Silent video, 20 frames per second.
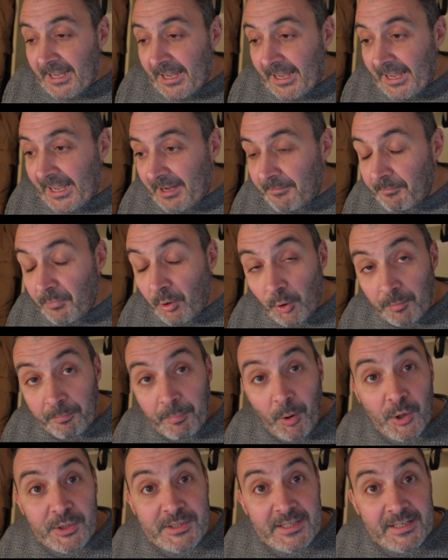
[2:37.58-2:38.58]
on
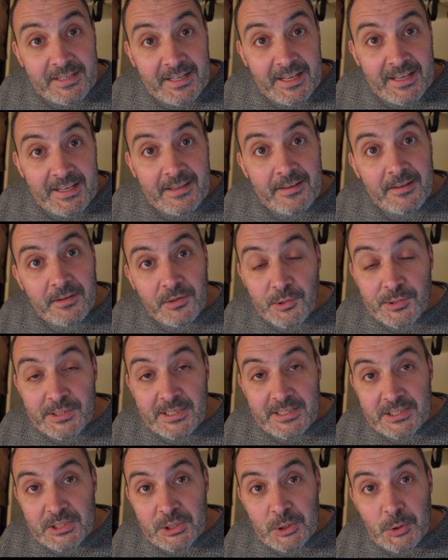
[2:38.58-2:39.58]
Boxing Day
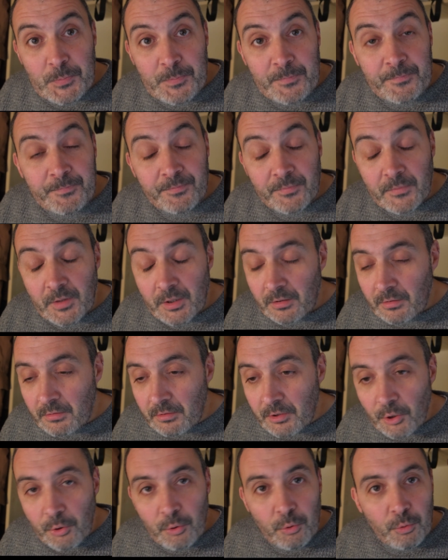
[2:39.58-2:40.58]
using Zoom.
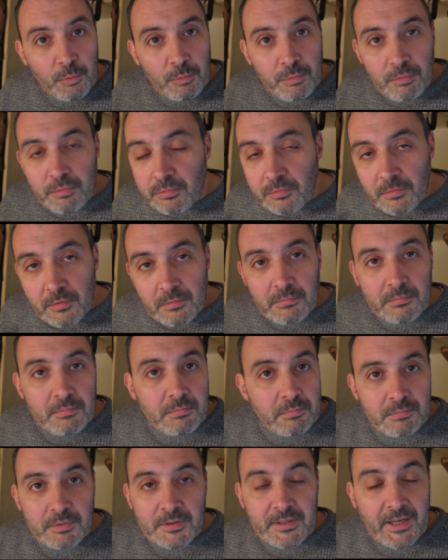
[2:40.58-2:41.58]
No
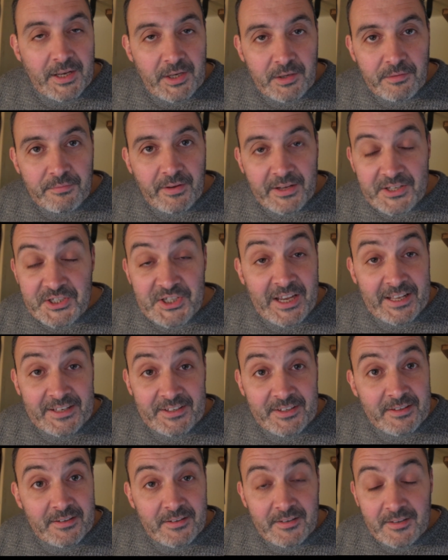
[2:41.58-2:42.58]
kind of
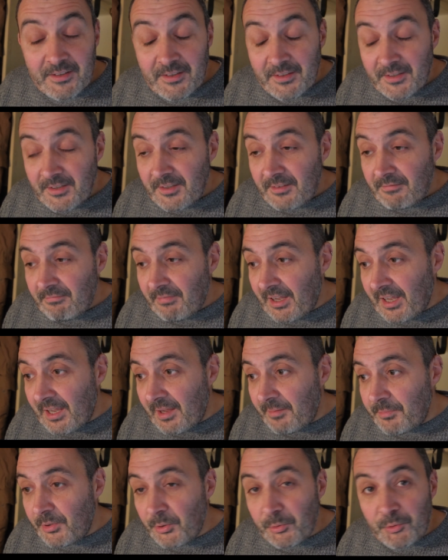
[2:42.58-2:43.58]
agenda.
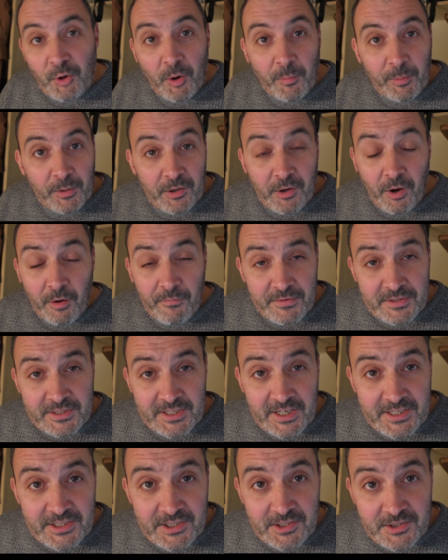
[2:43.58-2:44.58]
No topic of
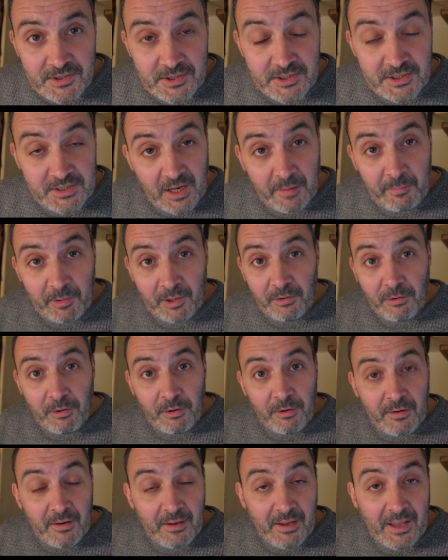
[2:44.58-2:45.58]
conversation, just come
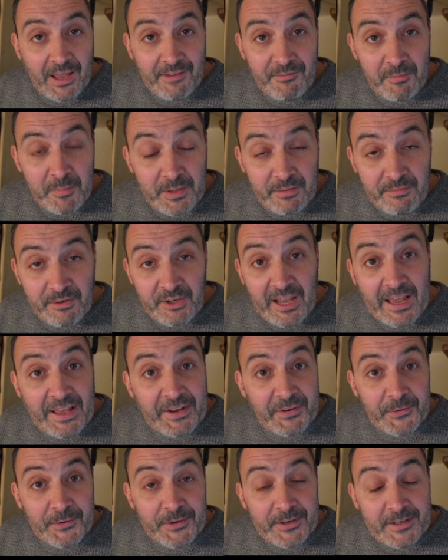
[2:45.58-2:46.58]
along, have a bit of a
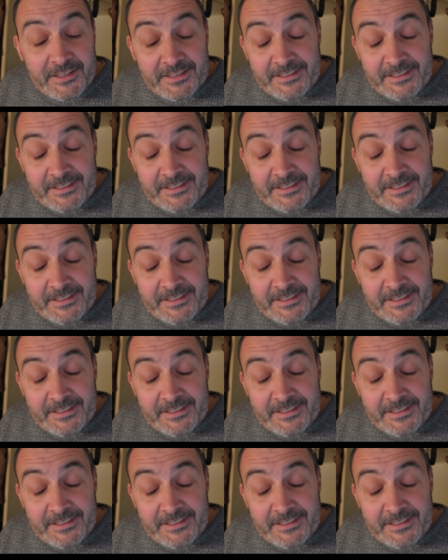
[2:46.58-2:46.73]
natter.